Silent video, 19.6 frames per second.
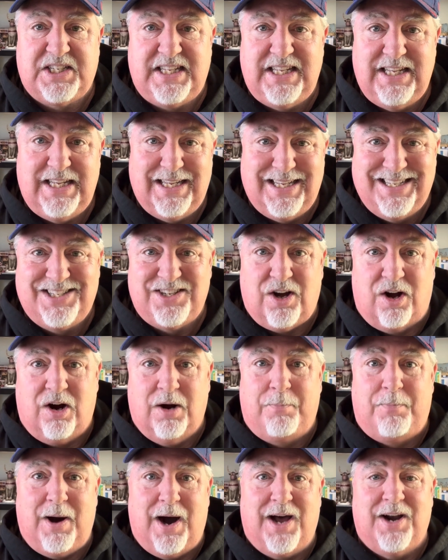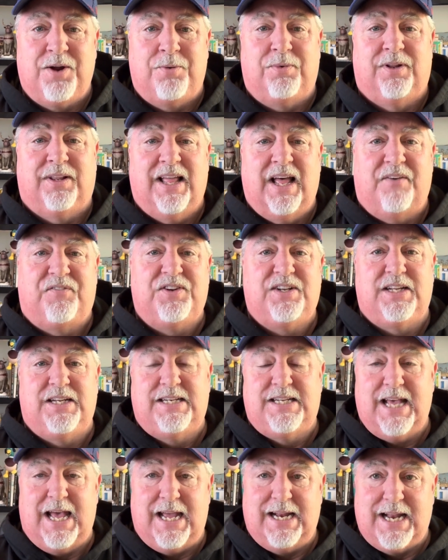he is our bottom left
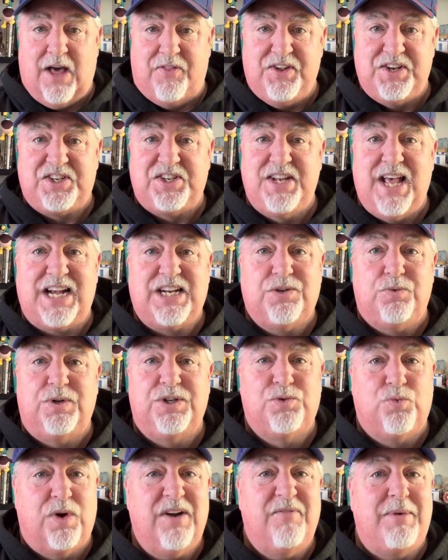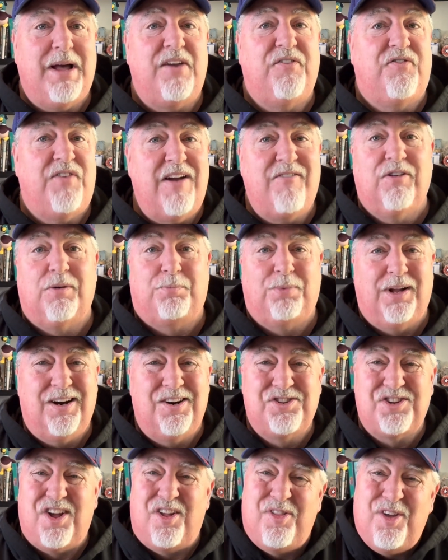today. Now, this next one's one of my favorite
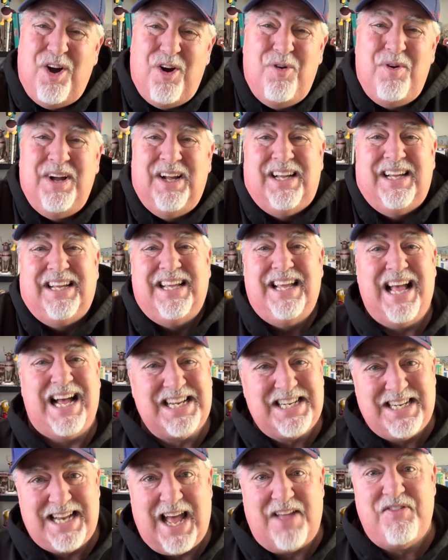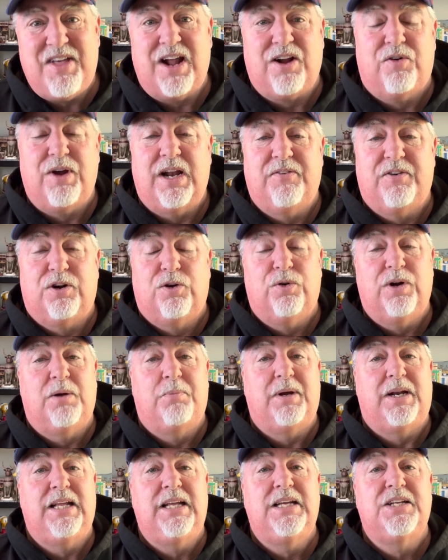players, although he hasn't had that great of a career,
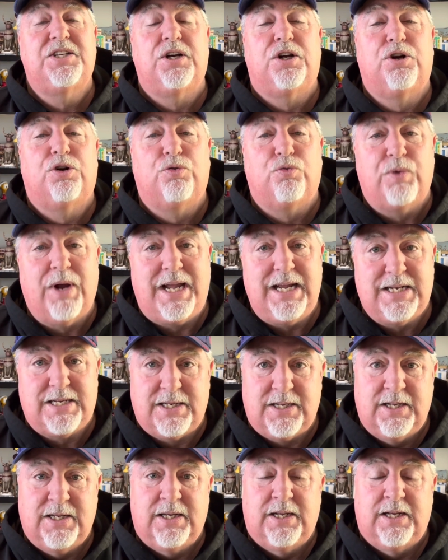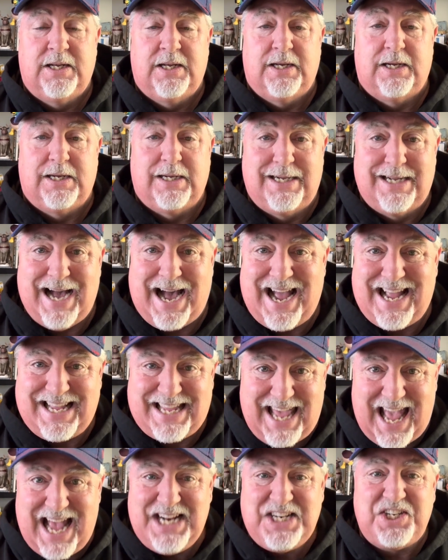but he is a great guy.
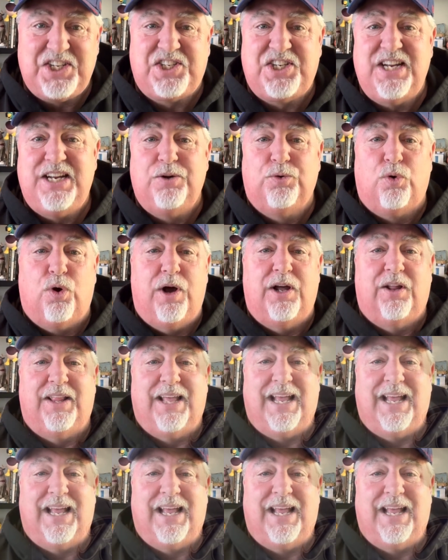Kansas City Royal,